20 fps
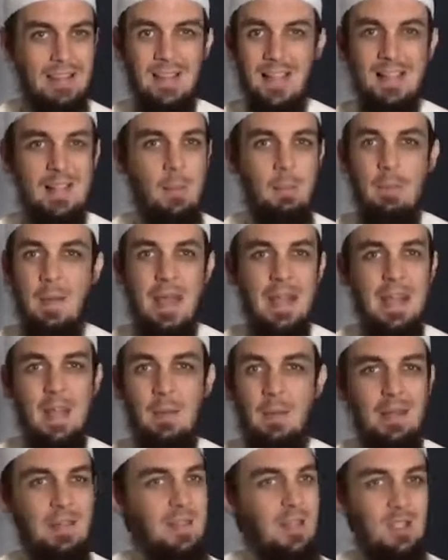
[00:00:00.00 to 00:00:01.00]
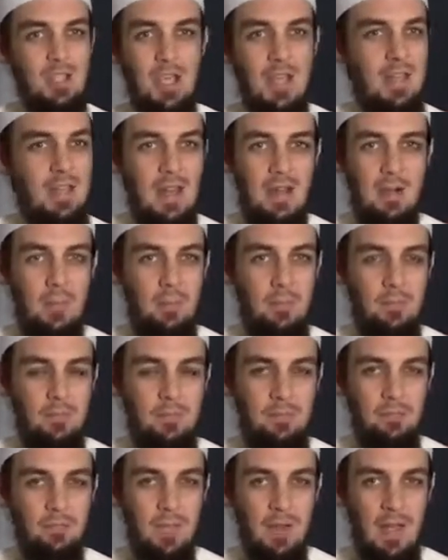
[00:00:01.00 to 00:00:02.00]
doesn't make him enter Jannah.
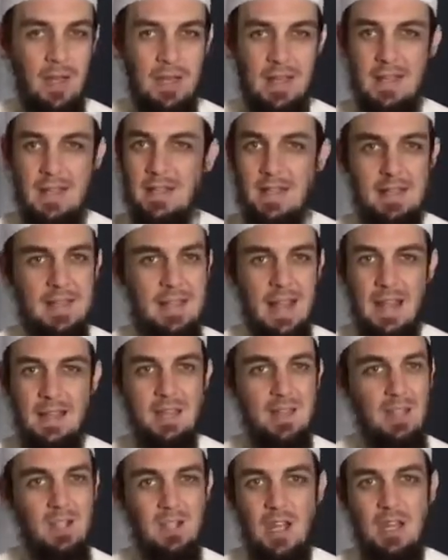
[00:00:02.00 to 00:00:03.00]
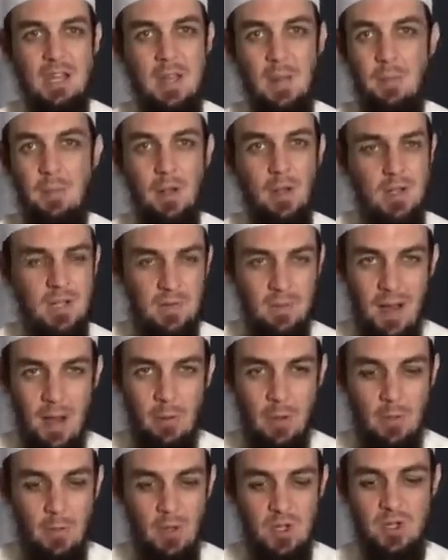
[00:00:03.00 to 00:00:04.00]
And he doesn't enter Jannah because of how
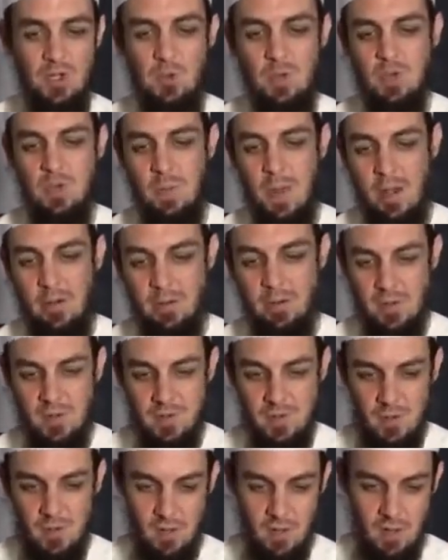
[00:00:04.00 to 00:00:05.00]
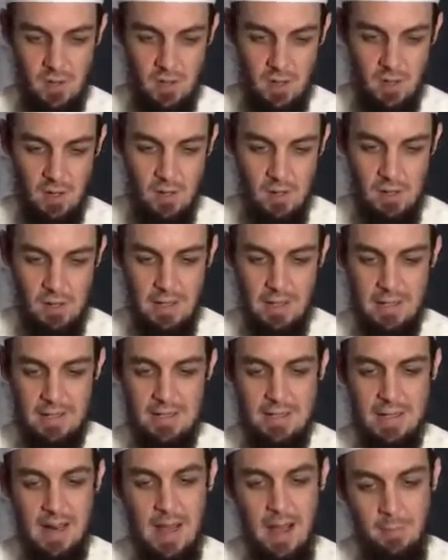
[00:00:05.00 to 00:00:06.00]
he was to his parents. And I
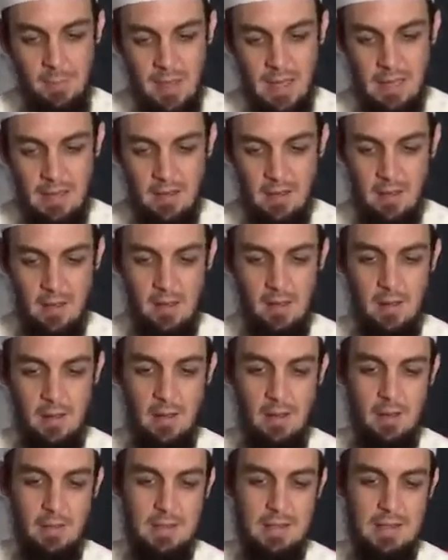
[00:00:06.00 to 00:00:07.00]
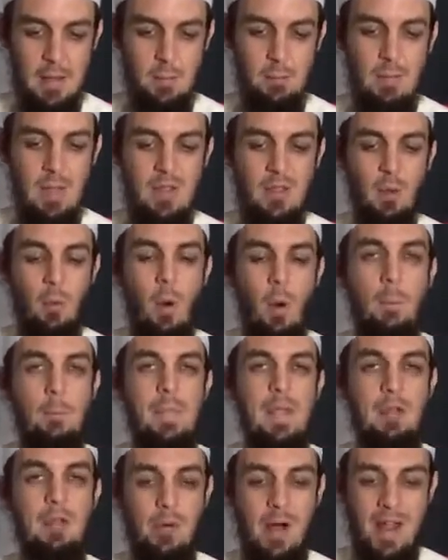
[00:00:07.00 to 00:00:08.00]
said, Ameen. He said, may the one
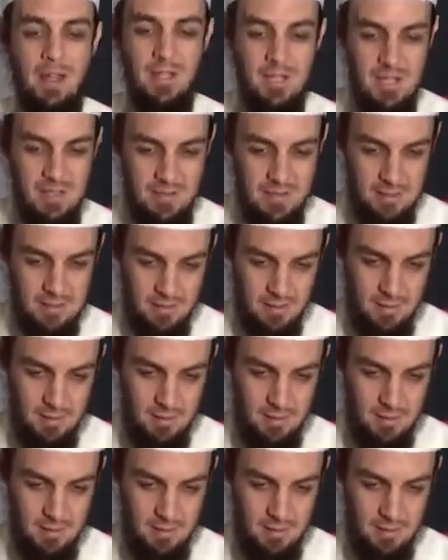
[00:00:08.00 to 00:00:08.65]
be wretched,